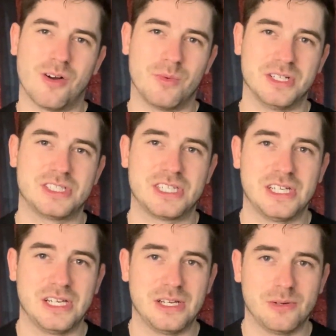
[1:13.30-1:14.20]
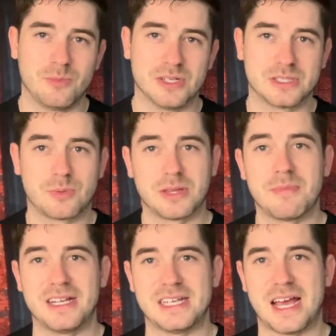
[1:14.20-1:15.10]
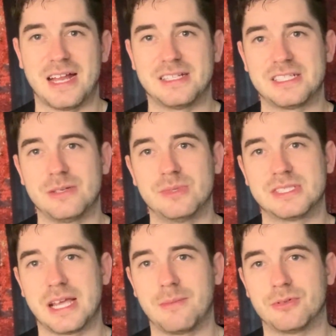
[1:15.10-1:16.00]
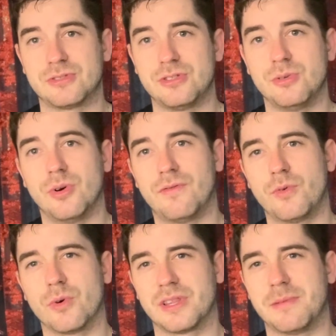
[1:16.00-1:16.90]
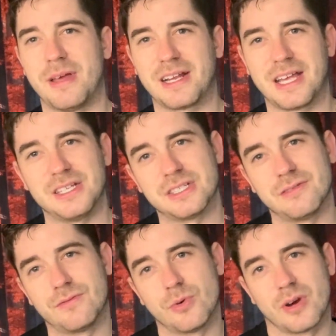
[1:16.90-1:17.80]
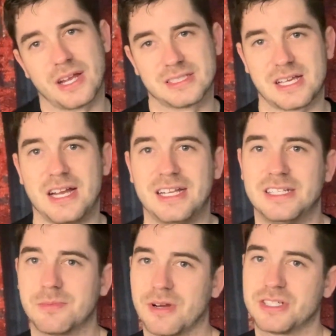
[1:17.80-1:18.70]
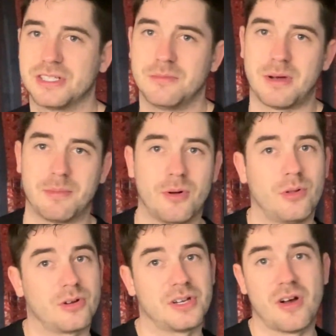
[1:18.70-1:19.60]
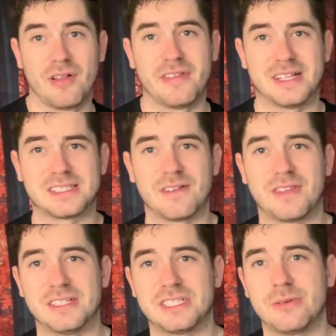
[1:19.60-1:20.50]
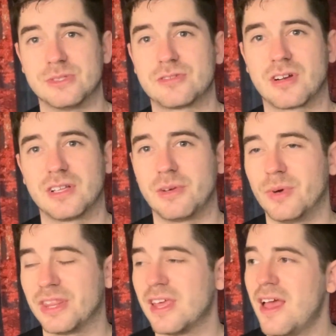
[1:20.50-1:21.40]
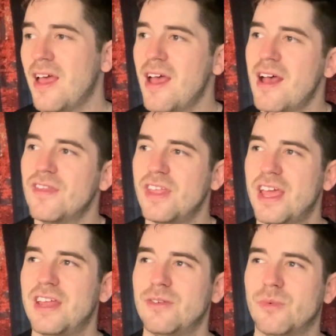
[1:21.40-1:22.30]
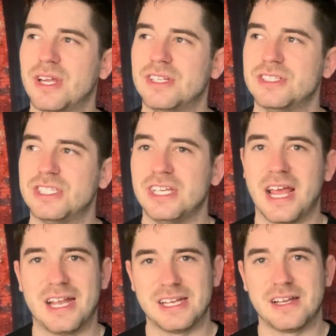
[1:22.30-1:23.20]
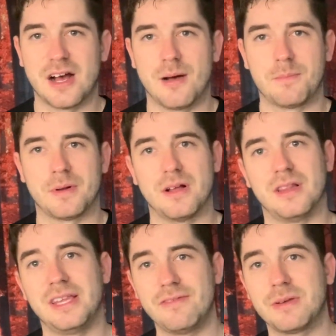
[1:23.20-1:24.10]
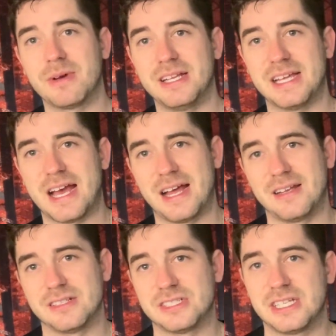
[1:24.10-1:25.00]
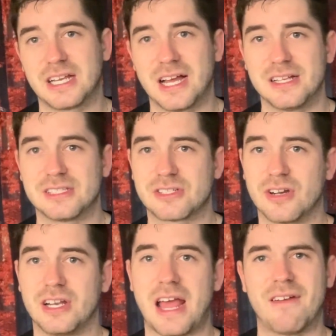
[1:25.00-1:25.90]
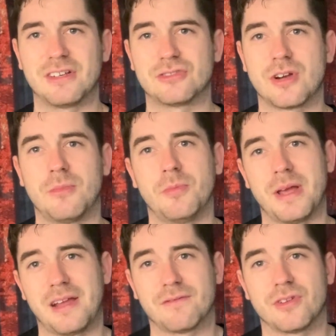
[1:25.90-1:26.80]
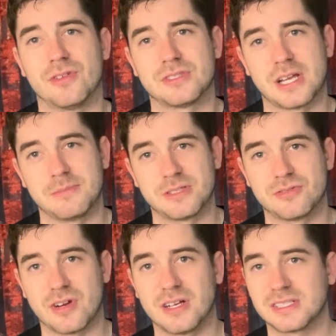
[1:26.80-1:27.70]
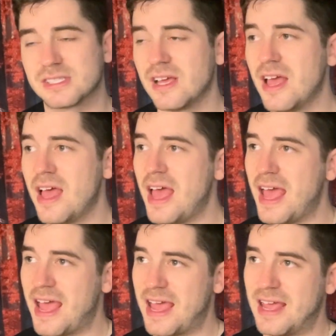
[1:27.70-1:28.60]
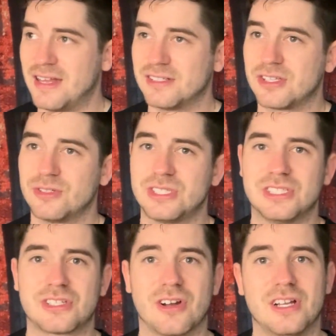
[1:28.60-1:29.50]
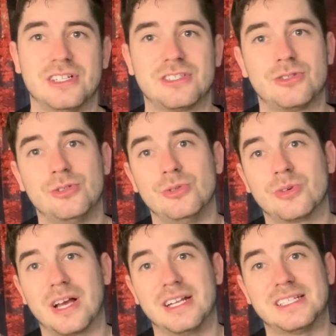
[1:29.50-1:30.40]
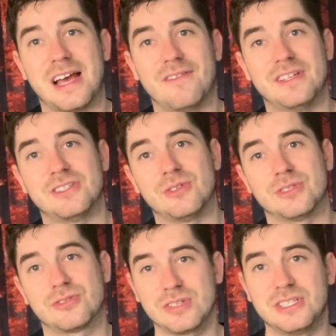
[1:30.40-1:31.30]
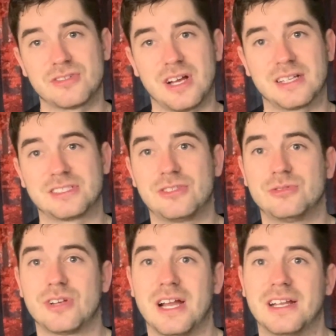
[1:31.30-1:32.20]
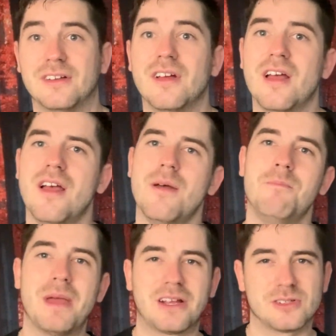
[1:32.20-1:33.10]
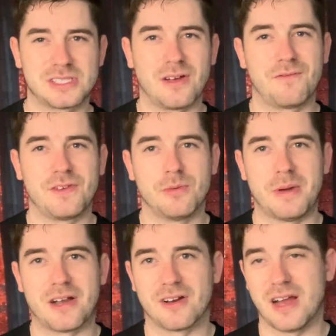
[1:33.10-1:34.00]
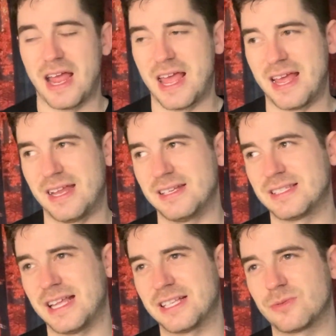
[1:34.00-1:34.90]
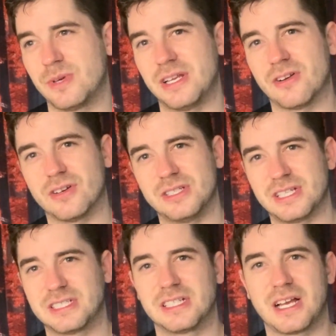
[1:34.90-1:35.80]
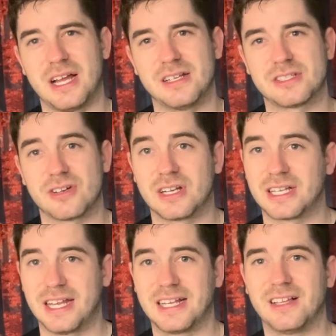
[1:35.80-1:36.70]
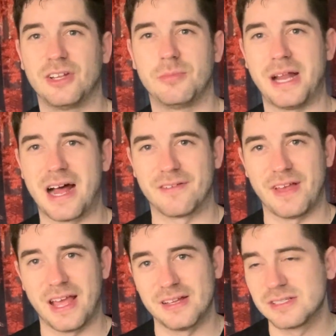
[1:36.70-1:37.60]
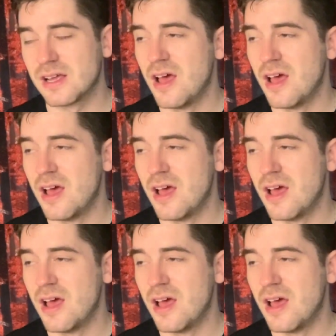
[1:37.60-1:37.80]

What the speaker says: when she was with my dad, she was able to afford the medication for anxiety, depression, bipolar, and all that stuff that she was struggling with. And then when she ended up leaving my dad, she kind of started having trouble paying for those types of drugs. And so she started to kind of dive into the street drugs to try to make herself feel better. And that's when her addiction kind of started getting a little bit out of hand.